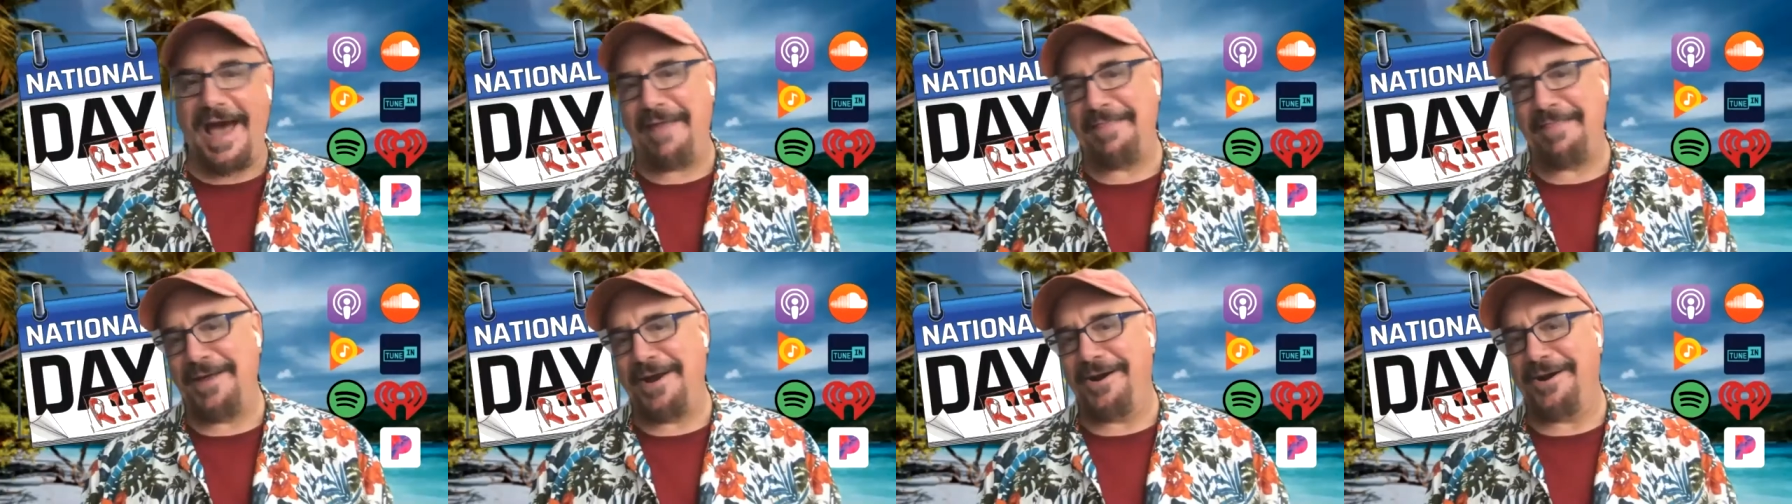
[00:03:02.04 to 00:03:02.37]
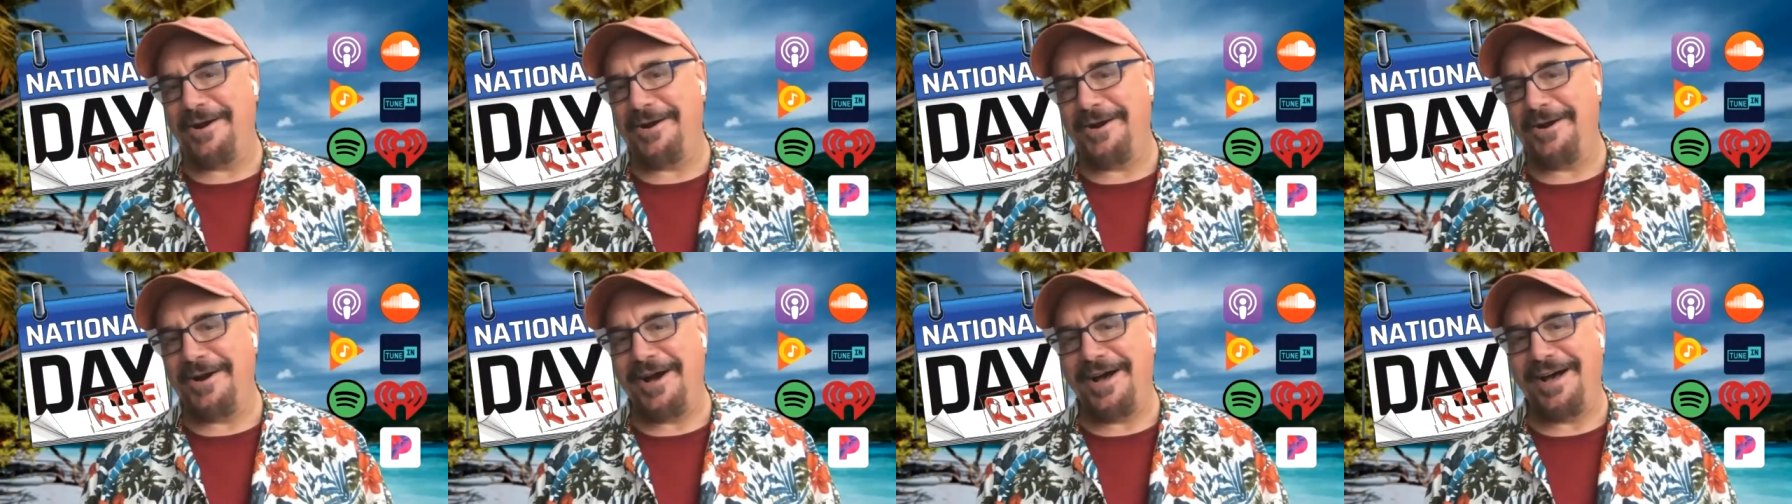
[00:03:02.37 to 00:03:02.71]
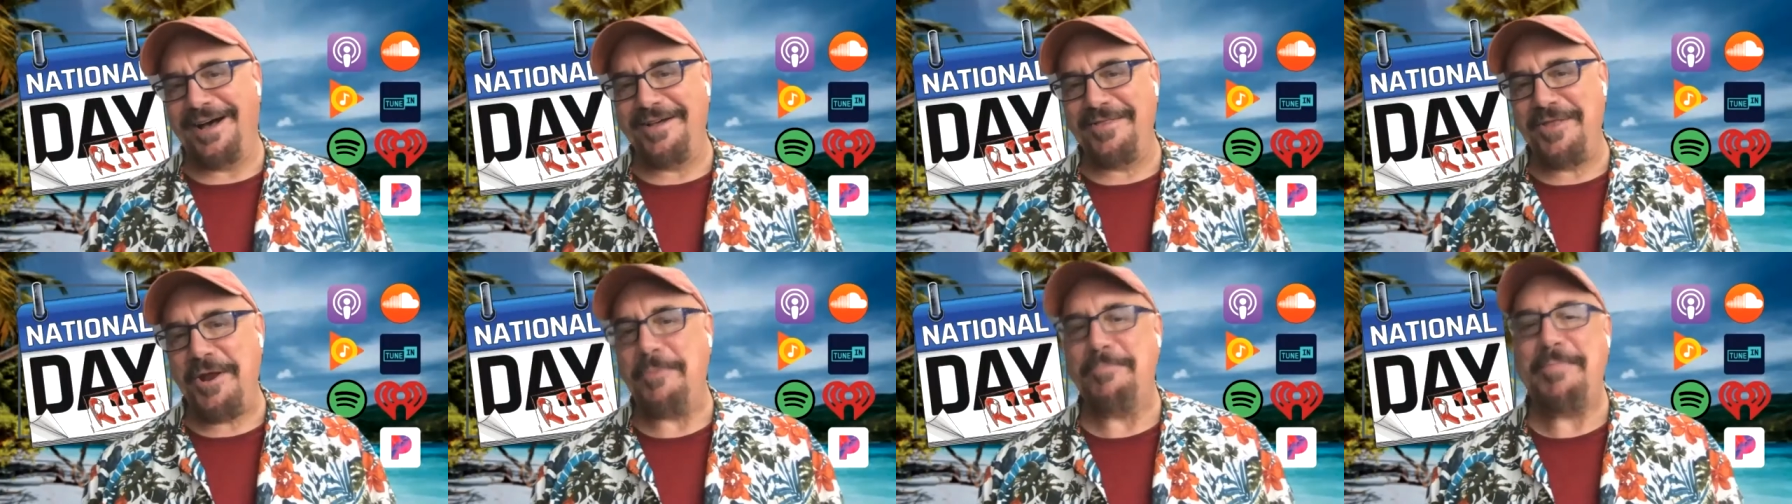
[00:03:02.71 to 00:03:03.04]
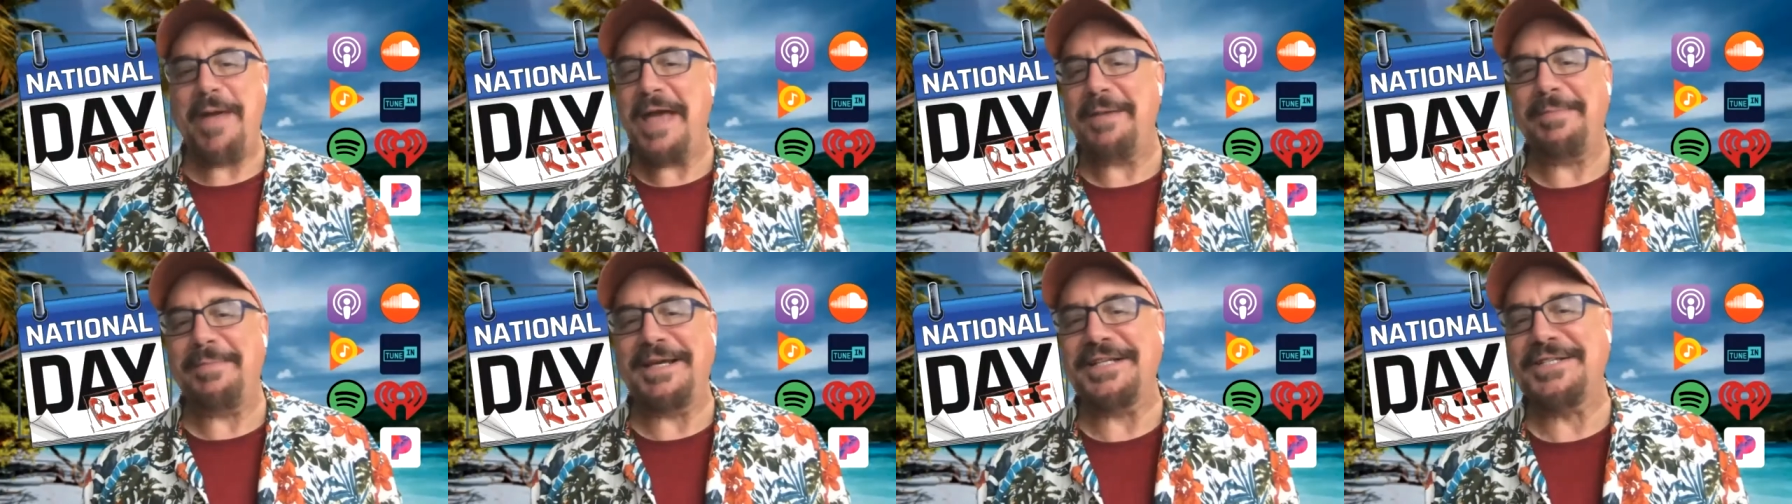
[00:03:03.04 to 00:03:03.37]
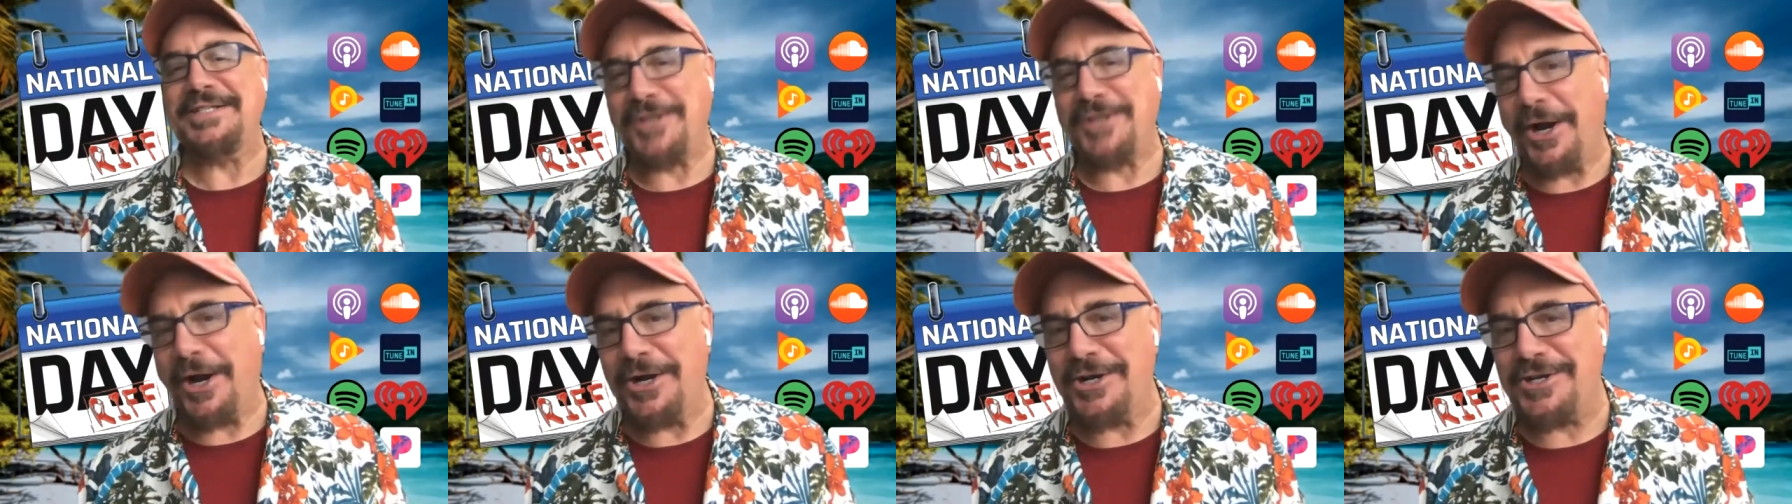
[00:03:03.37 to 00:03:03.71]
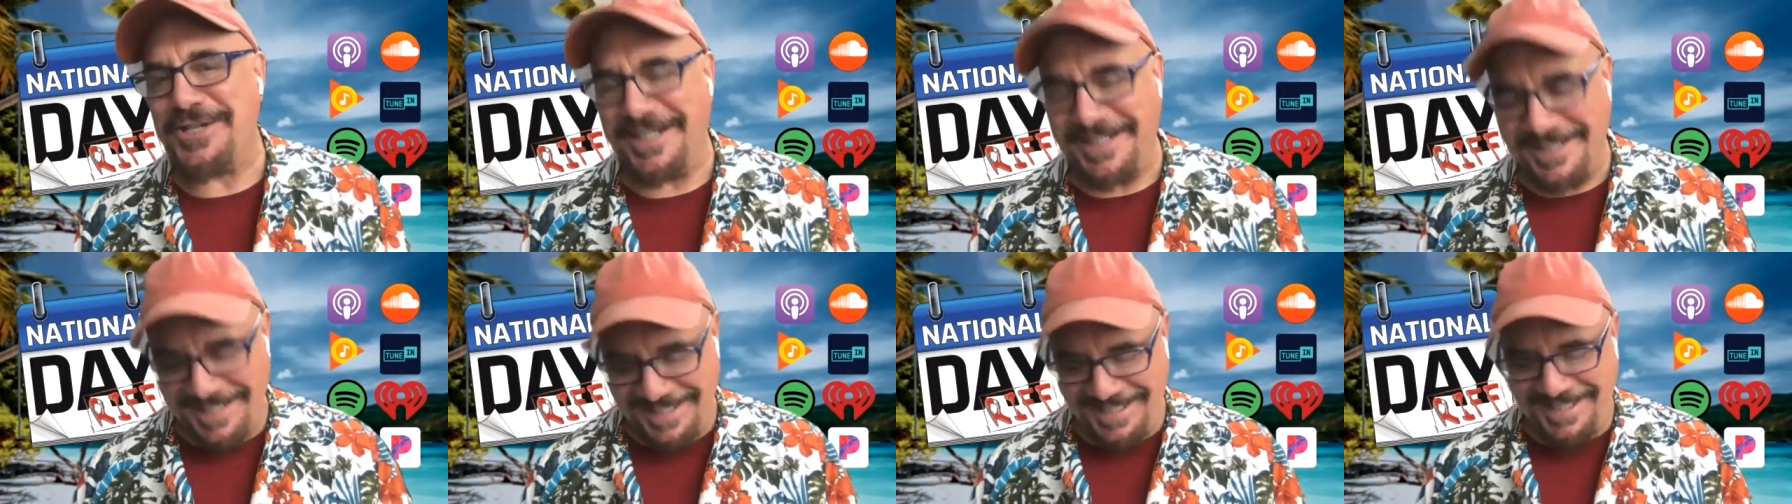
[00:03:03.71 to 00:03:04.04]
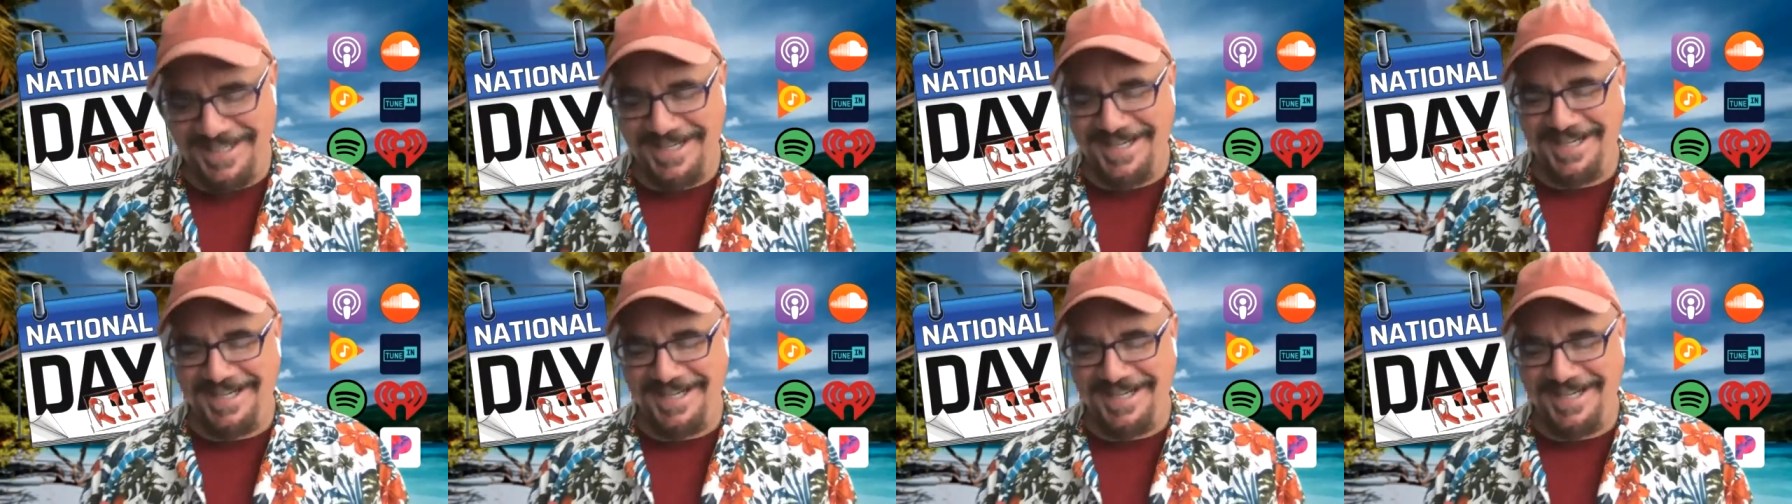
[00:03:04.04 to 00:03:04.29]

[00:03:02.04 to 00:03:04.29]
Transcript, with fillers: and their uh, their baby sergeant.